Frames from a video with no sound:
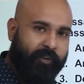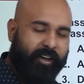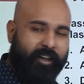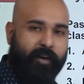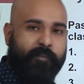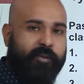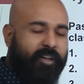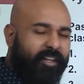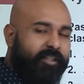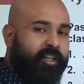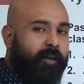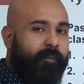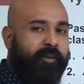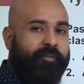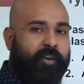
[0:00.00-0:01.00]
when it comes to
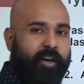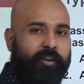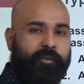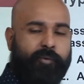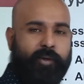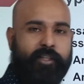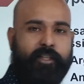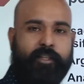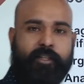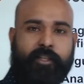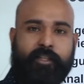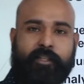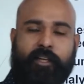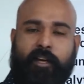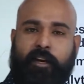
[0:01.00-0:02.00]
descriptive kind of questions
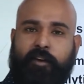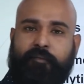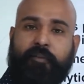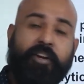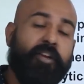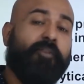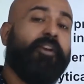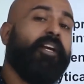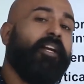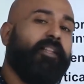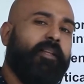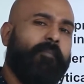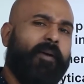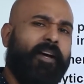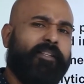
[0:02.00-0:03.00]
is, when you're reading
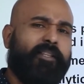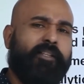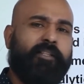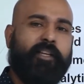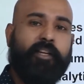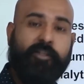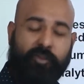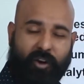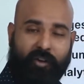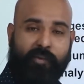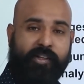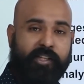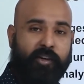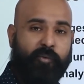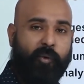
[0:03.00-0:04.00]
the passage, it is
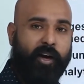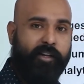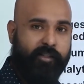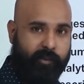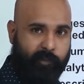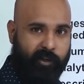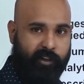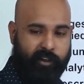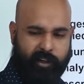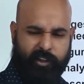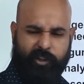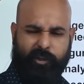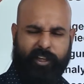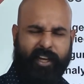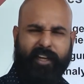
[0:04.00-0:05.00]
always advisable
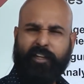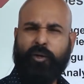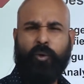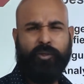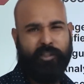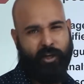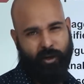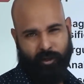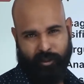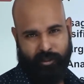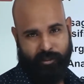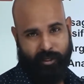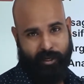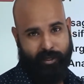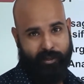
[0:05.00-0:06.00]
to take notes along the
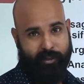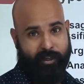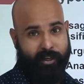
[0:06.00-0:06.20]
side.